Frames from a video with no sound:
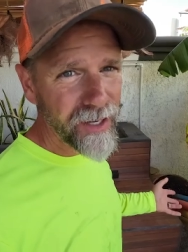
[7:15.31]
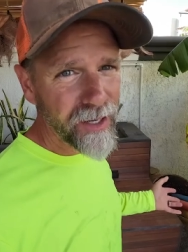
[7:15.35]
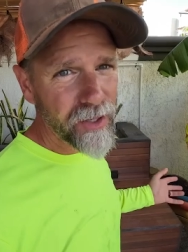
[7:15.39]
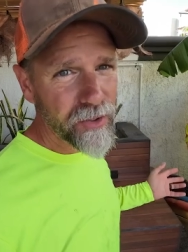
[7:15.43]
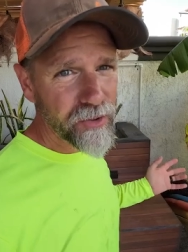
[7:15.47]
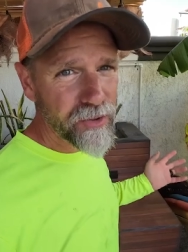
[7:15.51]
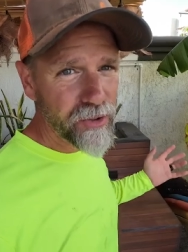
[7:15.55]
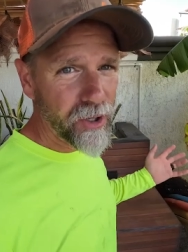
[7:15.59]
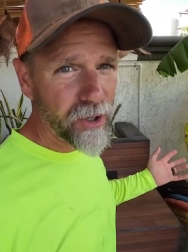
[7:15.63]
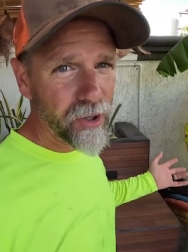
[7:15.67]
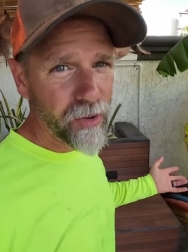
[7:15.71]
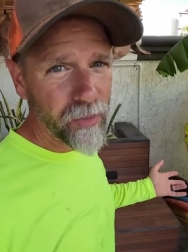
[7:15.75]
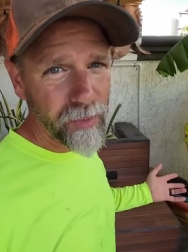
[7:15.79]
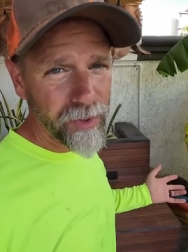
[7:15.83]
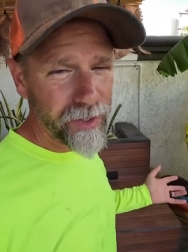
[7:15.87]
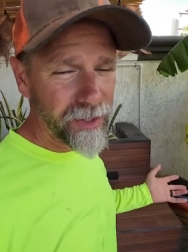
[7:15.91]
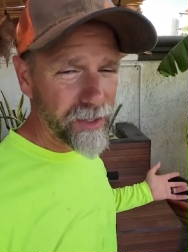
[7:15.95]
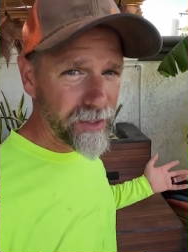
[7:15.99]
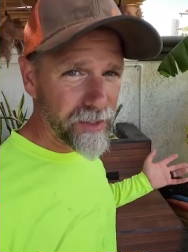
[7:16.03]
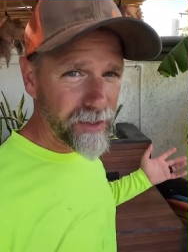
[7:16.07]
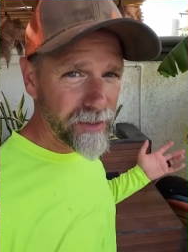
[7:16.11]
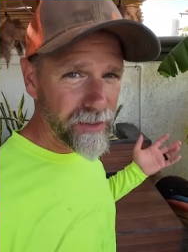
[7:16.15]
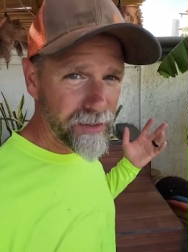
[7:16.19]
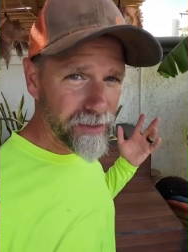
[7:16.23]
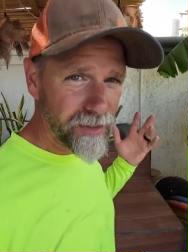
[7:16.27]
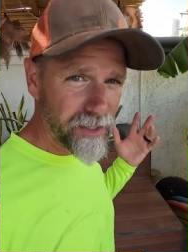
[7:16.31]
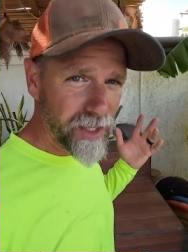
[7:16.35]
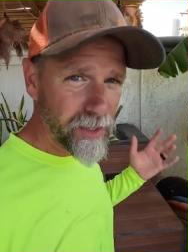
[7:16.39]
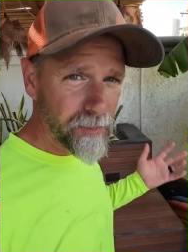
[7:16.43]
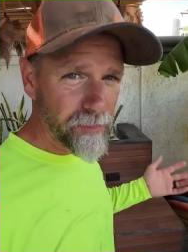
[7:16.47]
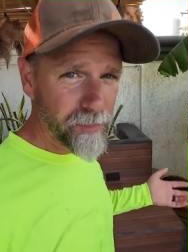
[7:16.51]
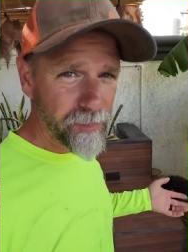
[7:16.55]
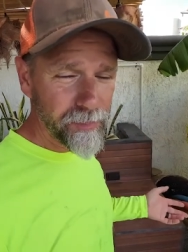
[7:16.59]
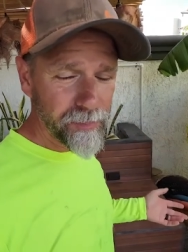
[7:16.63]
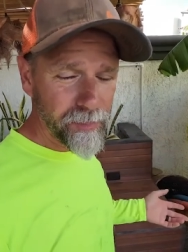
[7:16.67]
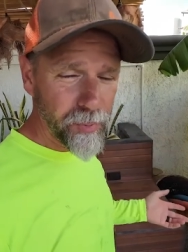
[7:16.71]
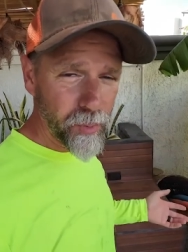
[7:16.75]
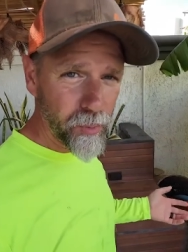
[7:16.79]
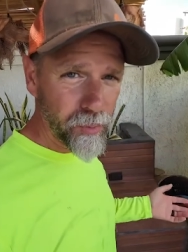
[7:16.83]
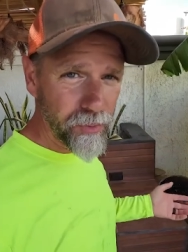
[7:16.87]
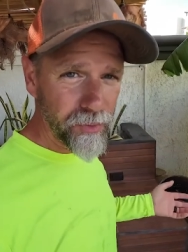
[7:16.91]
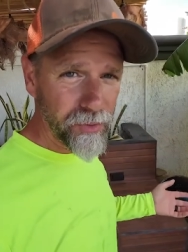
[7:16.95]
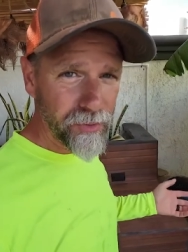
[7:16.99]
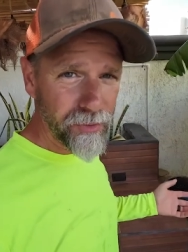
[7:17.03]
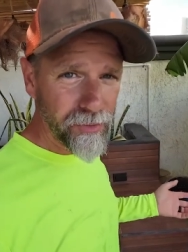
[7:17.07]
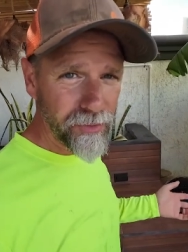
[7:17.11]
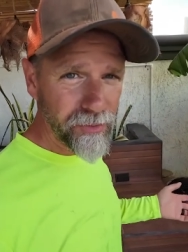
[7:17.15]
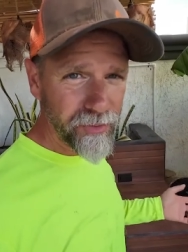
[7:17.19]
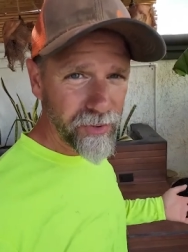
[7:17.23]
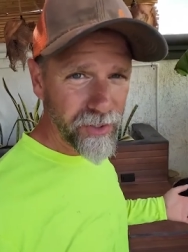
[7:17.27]
So we keep pool
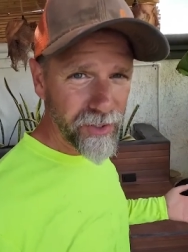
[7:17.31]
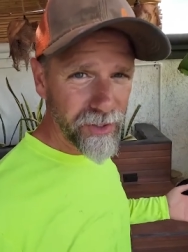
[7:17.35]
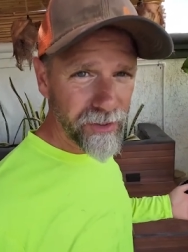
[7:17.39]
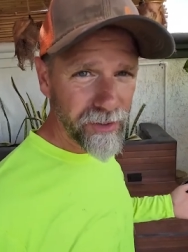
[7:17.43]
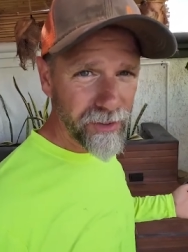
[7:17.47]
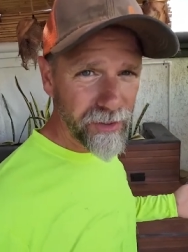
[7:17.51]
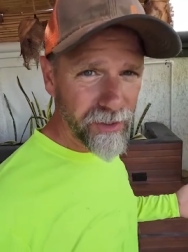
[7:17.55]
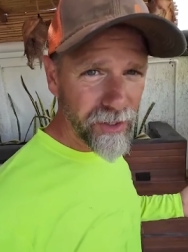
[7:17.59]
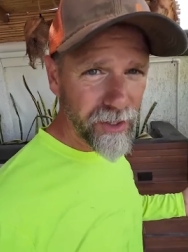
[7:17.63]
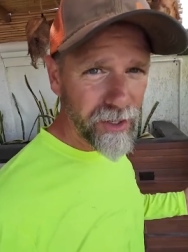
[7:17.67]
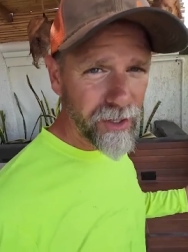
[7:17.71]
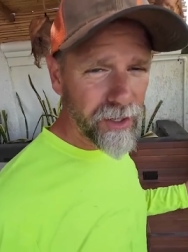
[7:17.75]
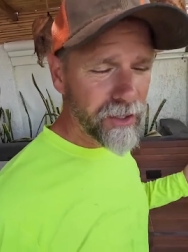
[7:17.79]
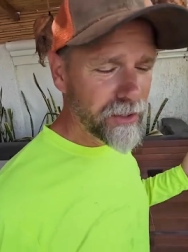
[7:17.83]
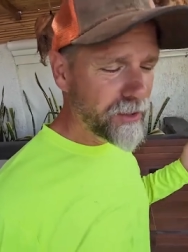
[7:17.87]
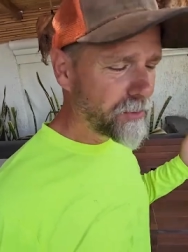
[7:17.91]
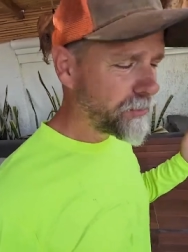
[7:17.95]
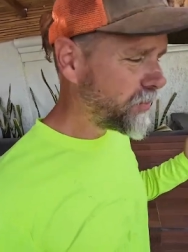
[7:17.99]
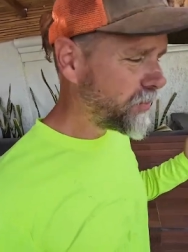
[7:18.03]
noodles here. The